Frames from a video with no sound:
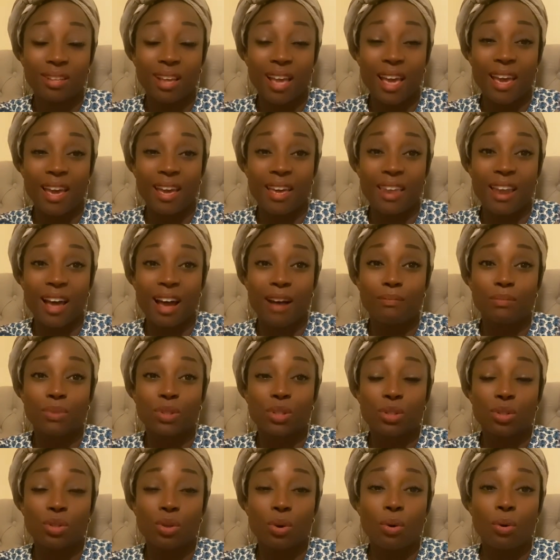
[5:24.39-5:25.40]
And I'm
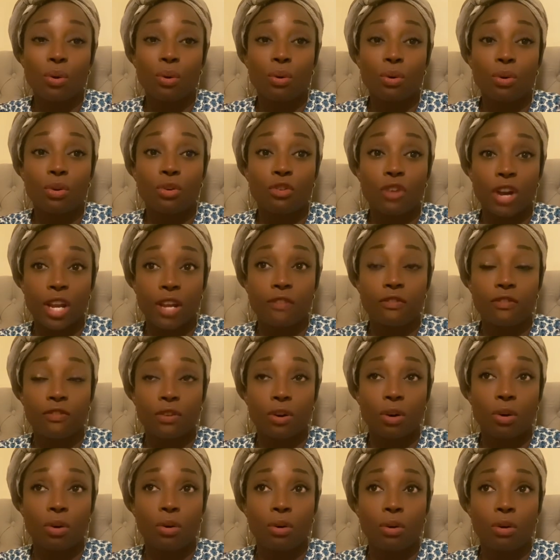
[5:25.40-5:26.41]
so
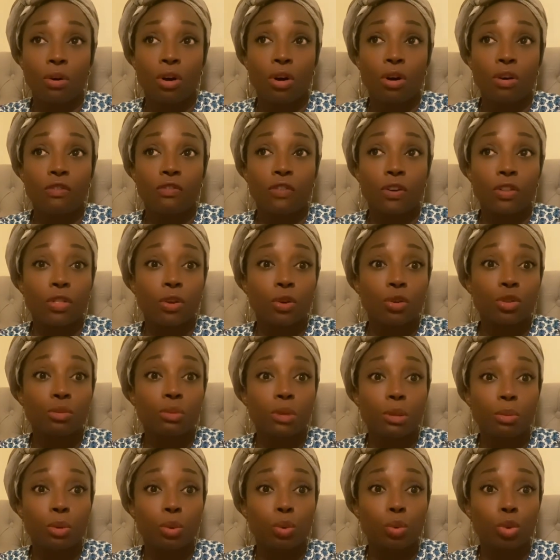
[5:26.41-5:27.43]
grateful for those
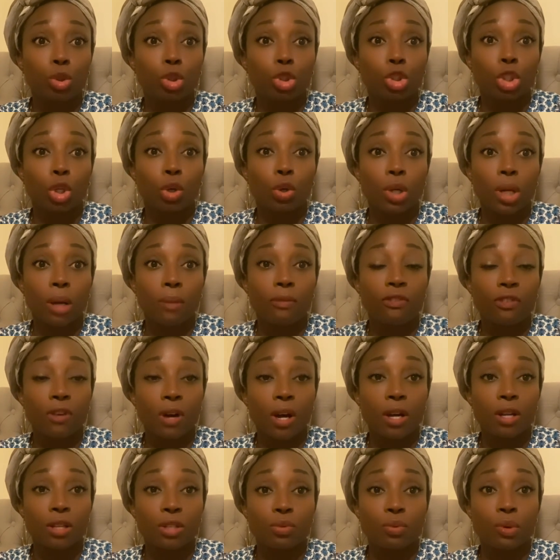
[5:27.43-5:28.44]
people who showed up for
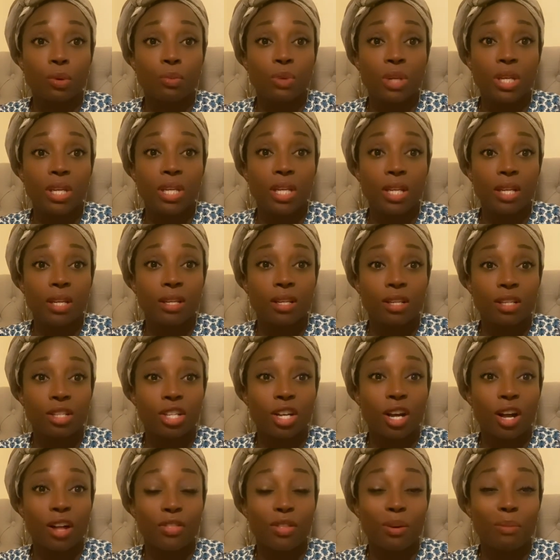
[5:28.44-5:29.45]
us when we needed
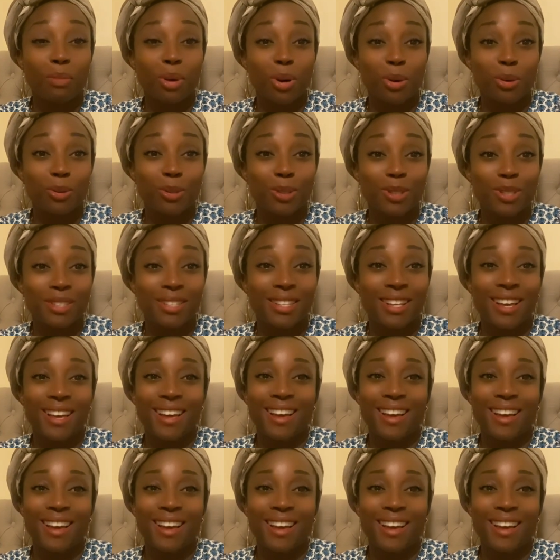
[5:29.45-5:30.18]
y'all the most.